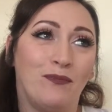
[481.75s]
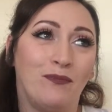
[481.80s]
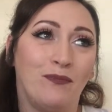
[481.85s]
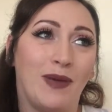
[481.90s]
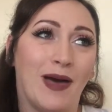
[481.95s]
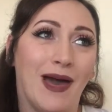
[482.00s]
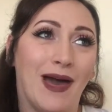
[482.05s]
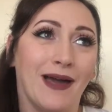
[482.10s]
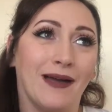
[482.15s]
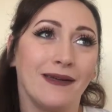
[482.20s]

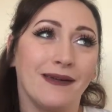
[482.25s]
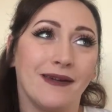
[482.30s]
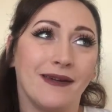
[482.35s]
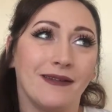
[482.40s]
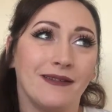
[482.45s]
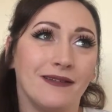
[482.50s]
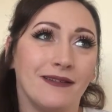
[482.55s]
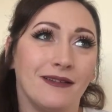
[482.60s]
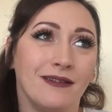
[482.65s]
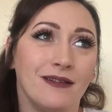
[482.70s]
pack
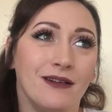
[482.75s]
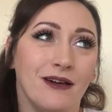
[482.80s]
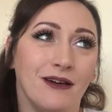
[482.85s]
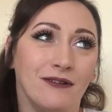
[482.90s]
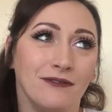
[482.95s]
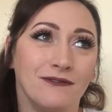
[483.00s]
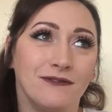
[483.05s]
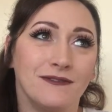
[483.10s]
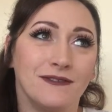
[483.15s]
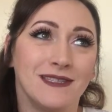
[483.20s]

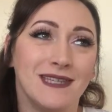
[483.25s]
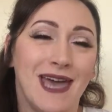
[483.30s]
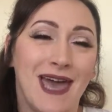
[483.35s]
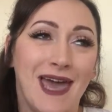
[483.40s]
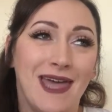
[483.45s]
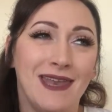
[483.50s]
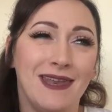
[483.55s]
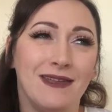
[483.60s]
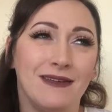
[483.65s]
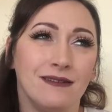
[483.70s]
of
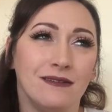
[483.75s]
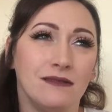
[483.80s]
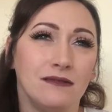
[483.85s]
10,